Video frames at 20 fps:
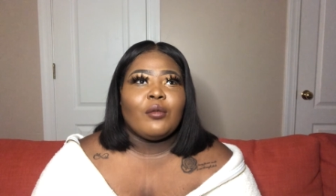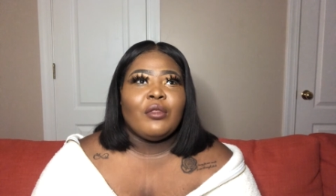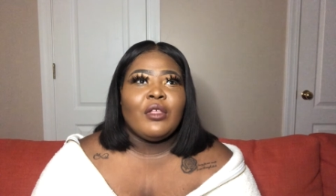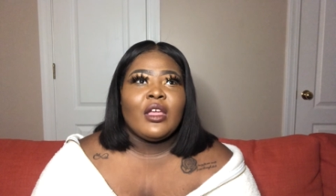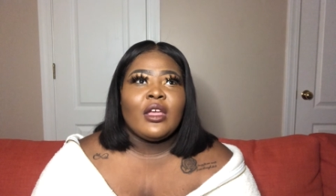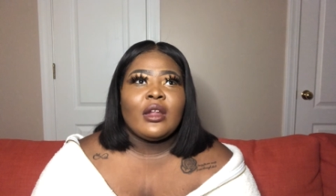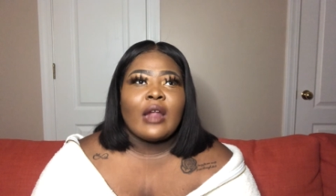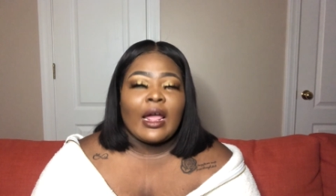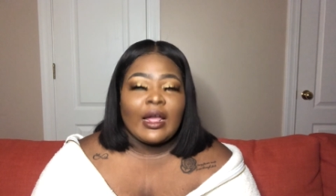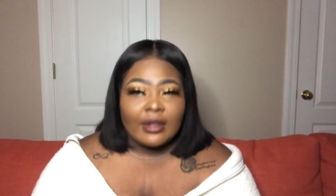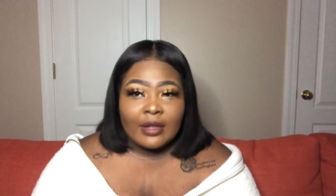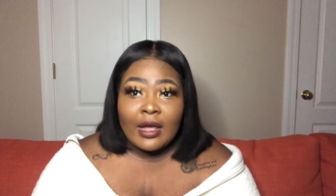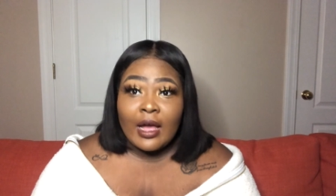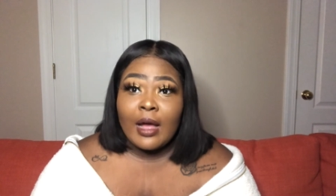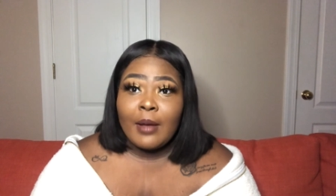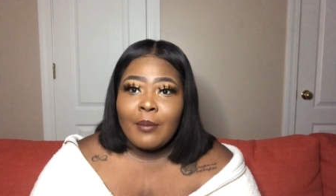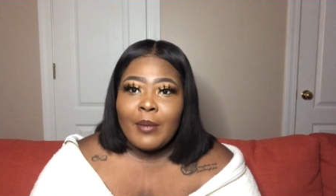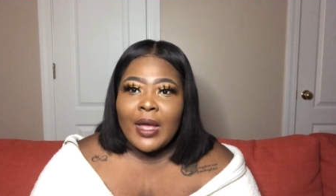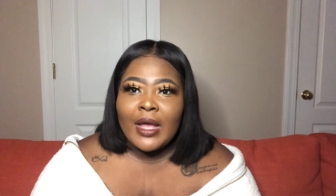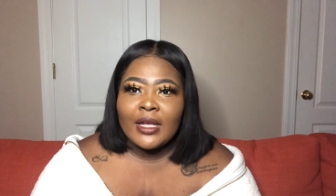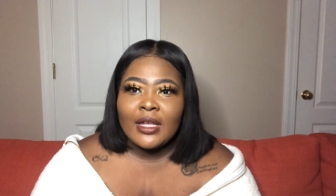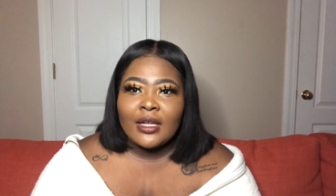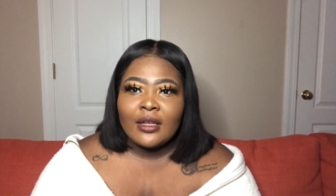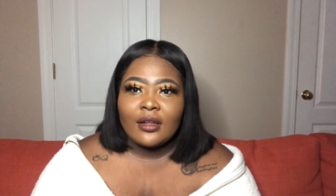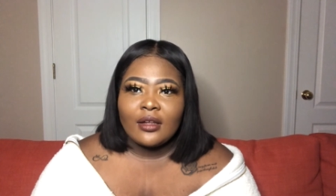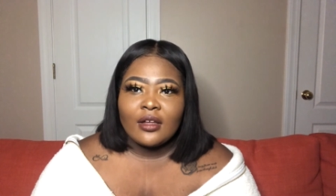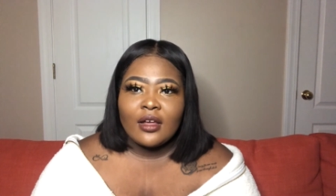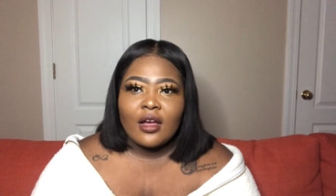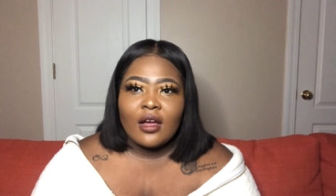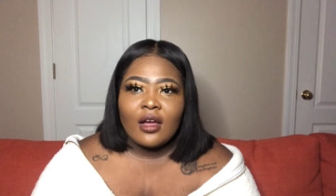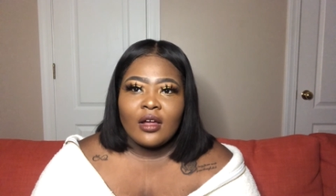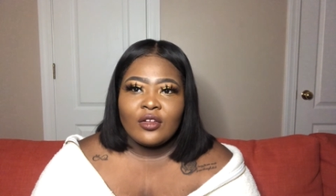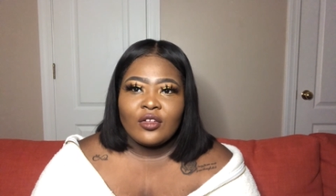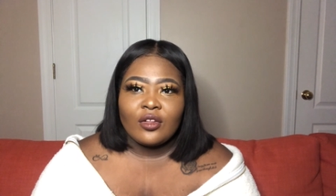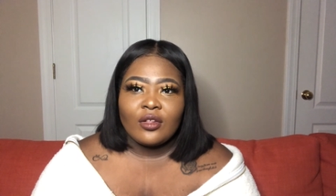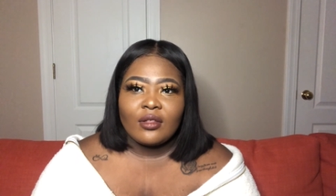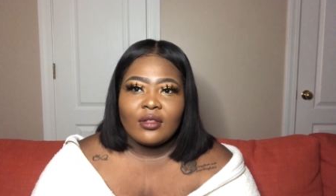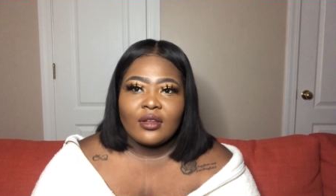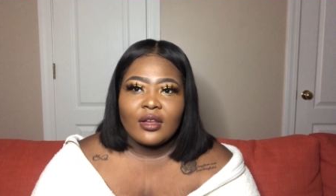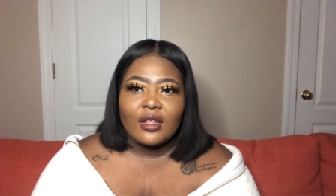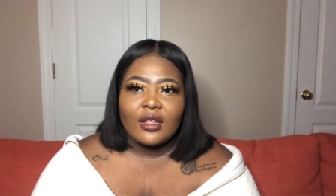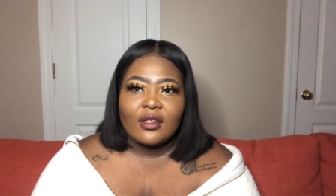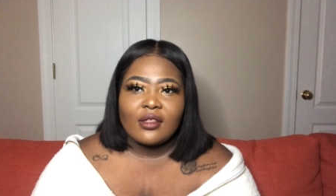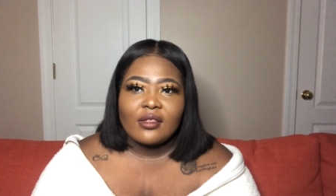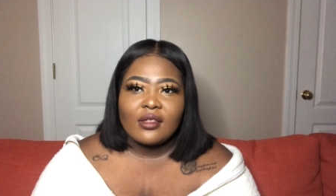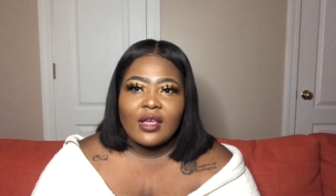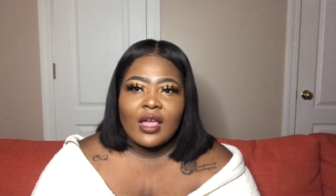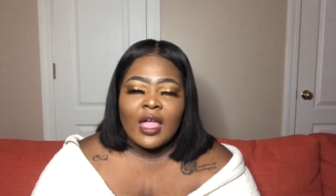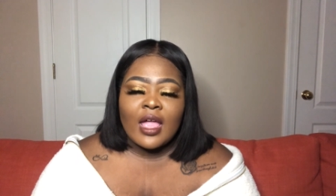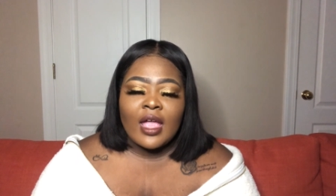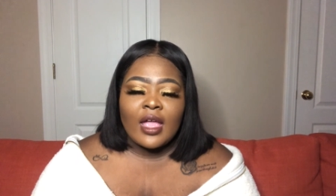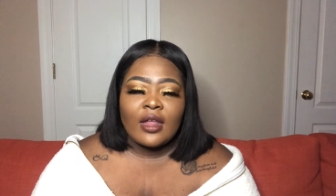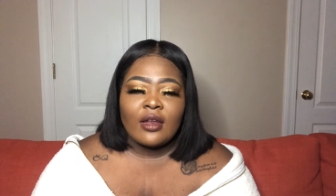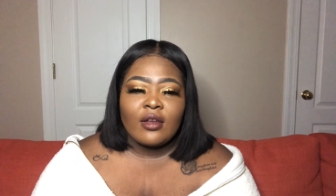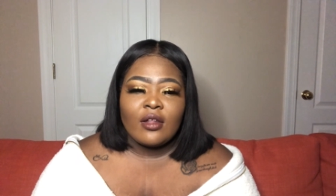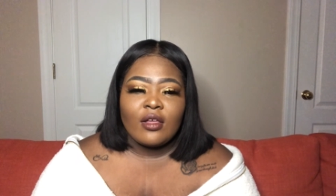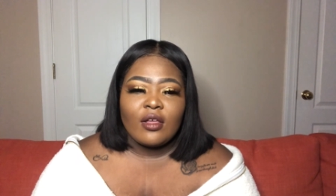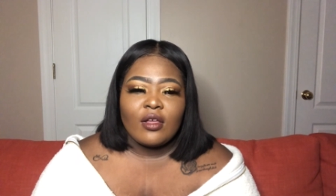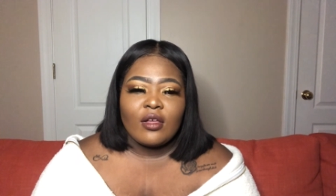then I got back into consciousness, and